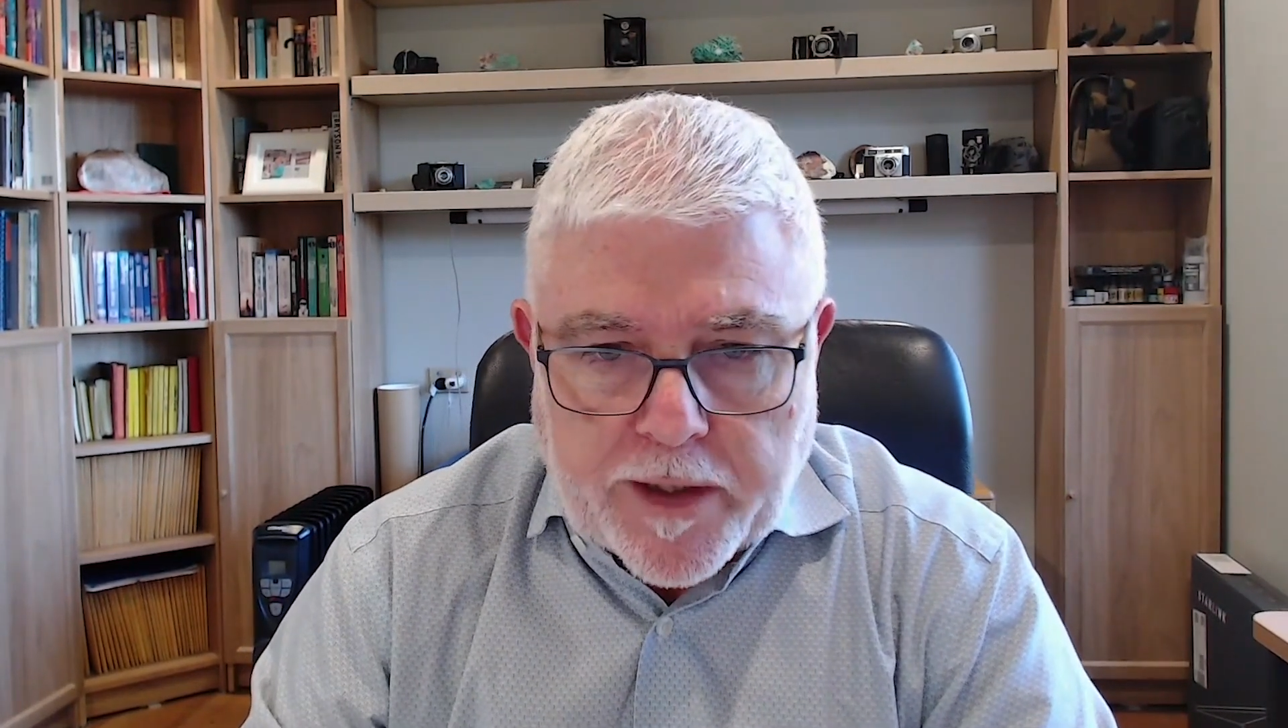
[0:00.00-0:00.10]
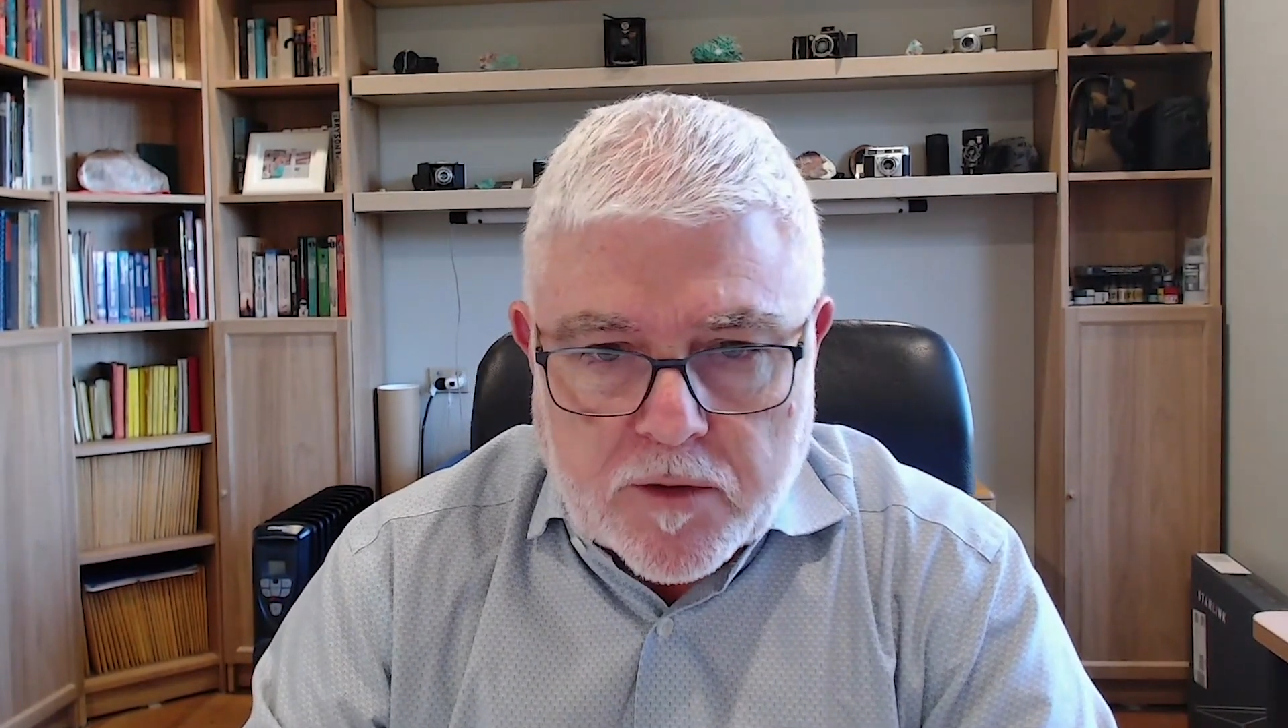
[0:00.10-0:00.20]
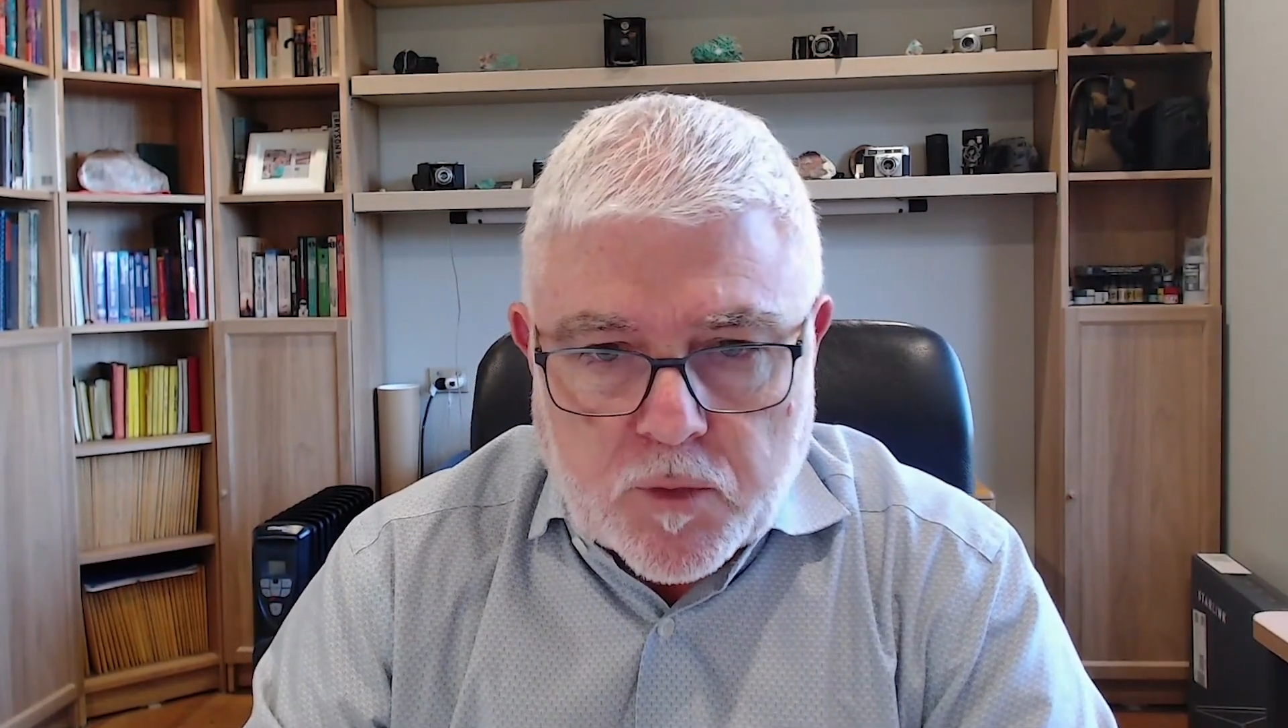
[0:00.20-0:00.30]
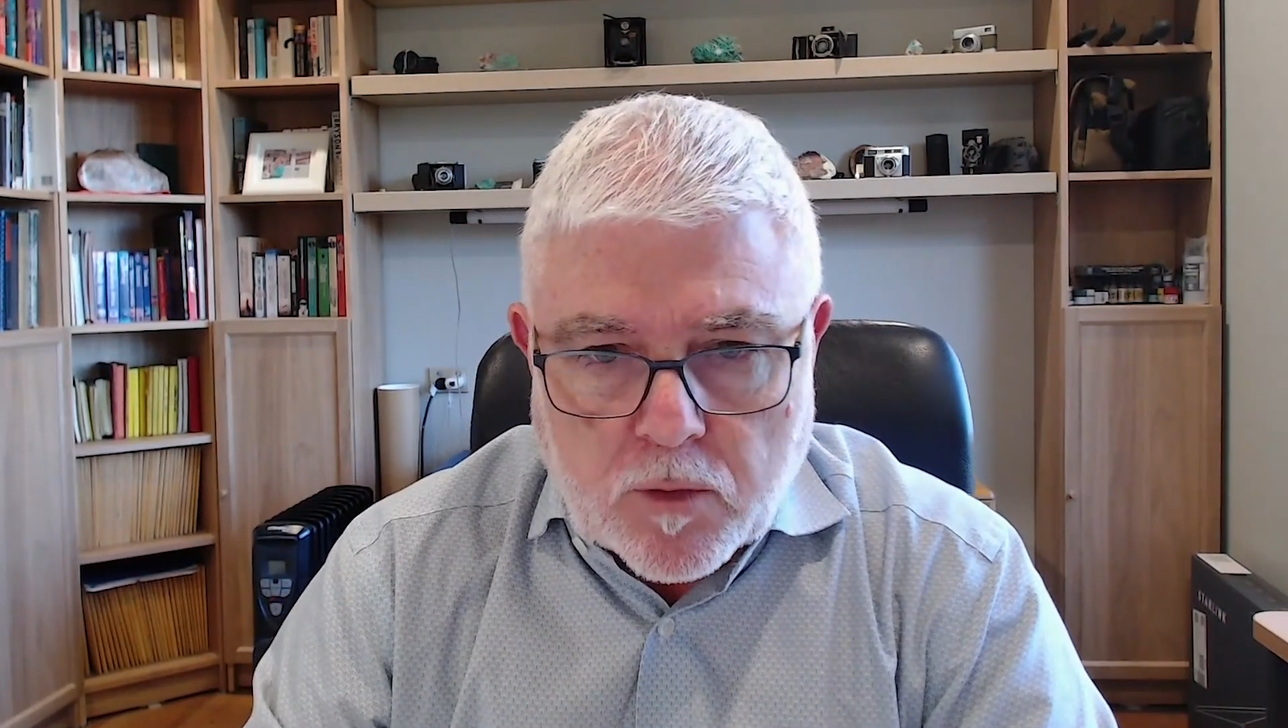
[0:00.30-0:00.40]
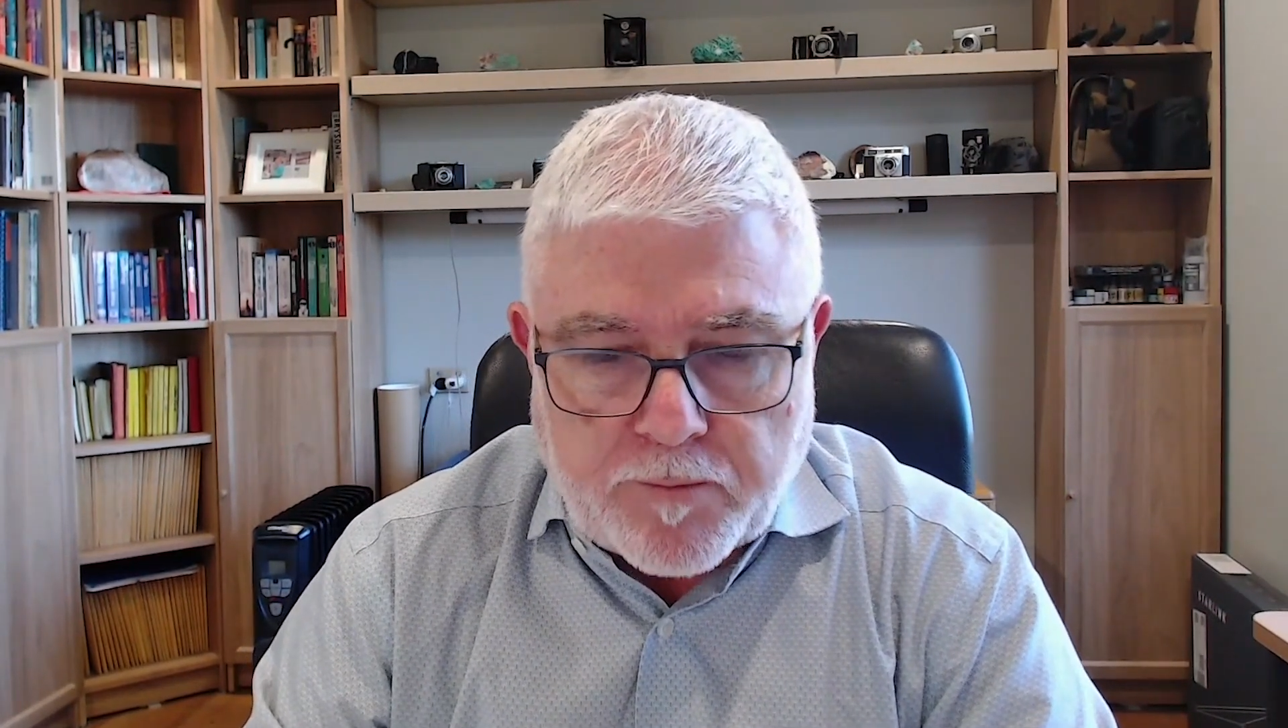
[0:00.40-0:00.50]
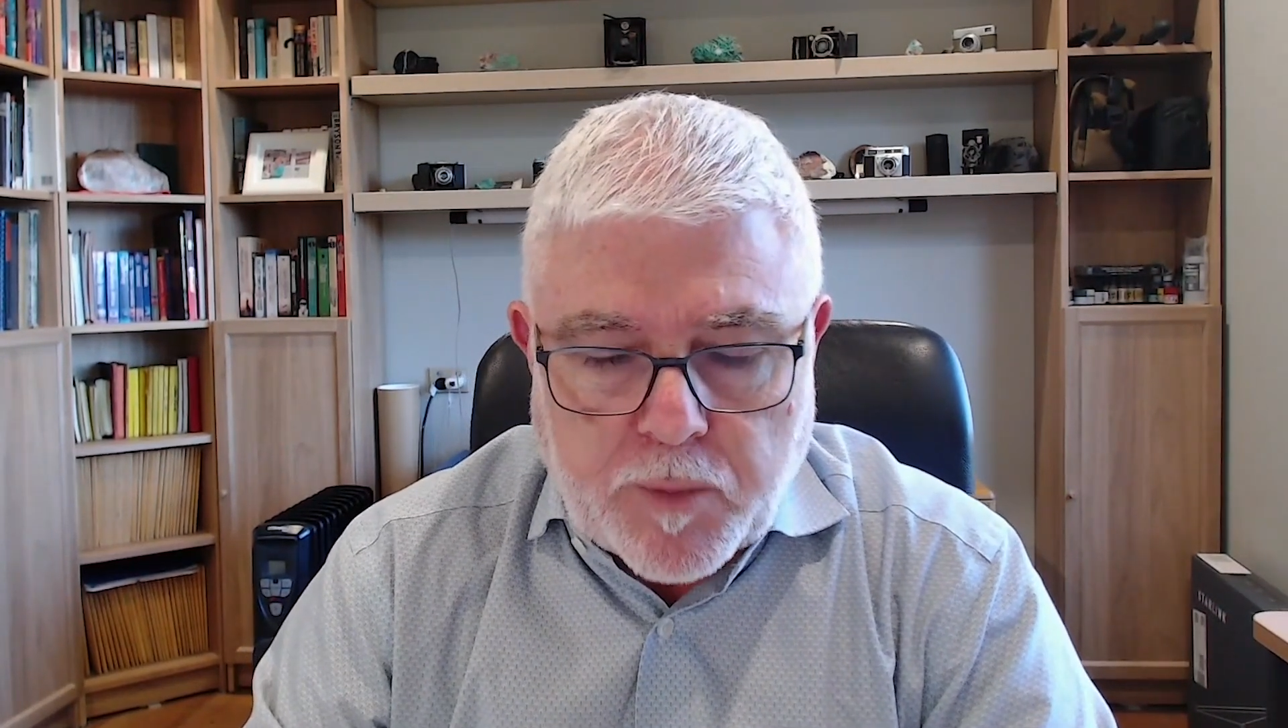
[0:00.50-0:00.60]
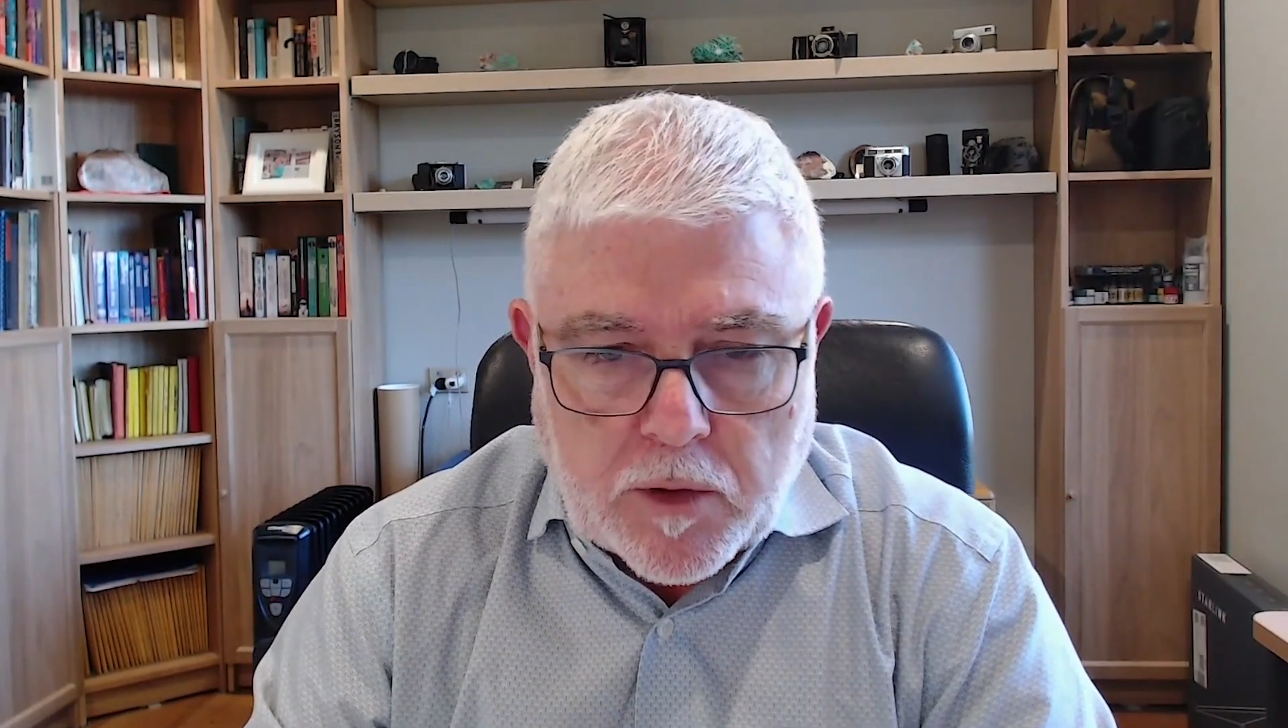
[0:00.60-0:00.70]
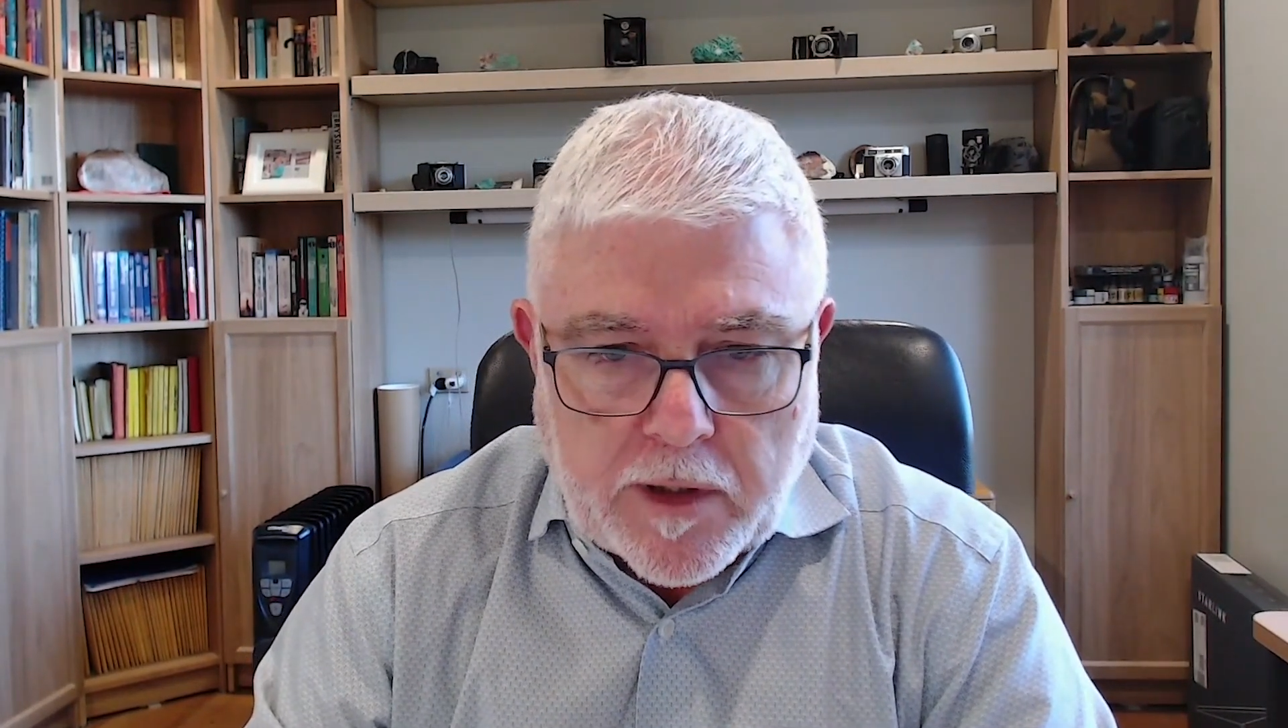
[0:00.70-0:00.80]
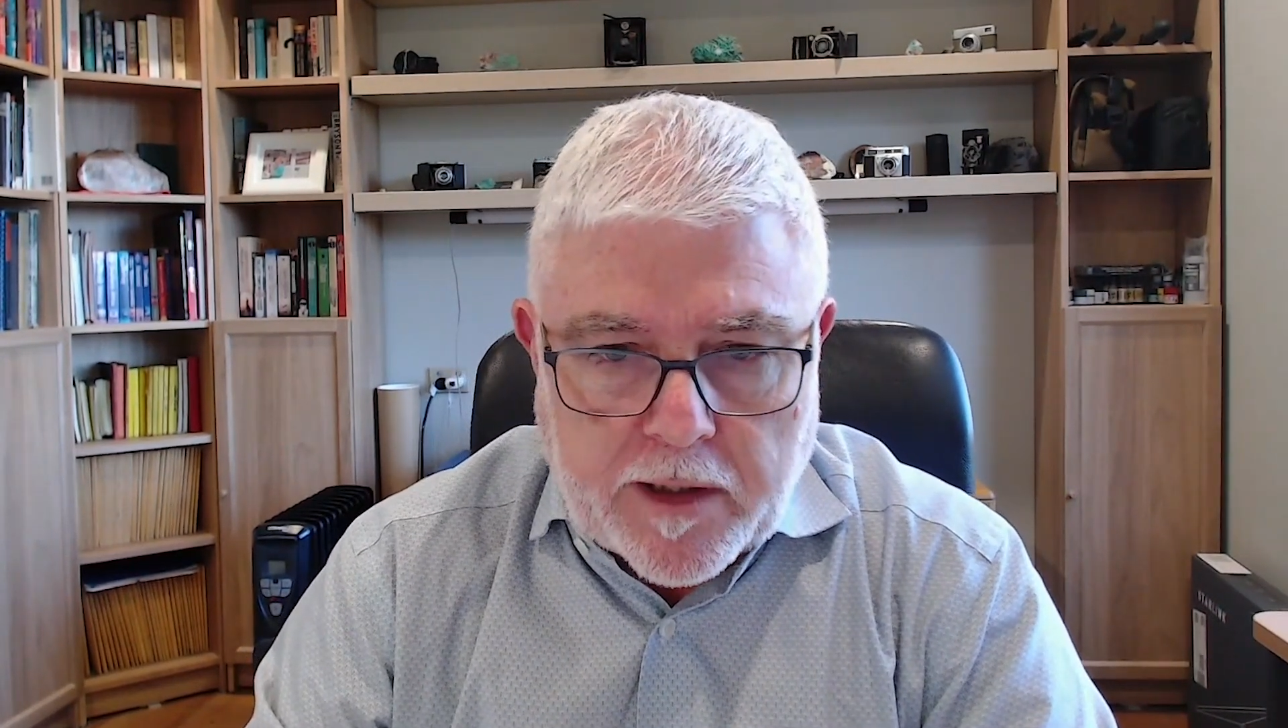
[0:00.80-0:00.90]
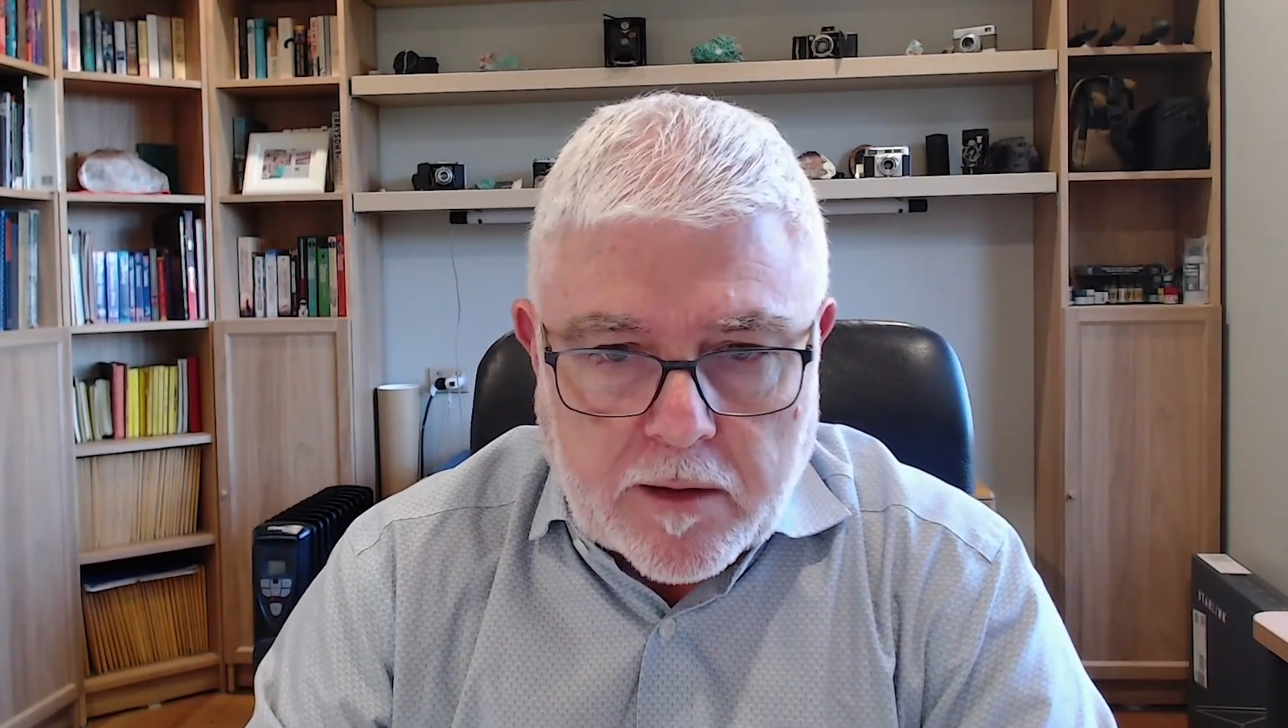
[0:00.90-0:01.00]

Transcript: can sort of put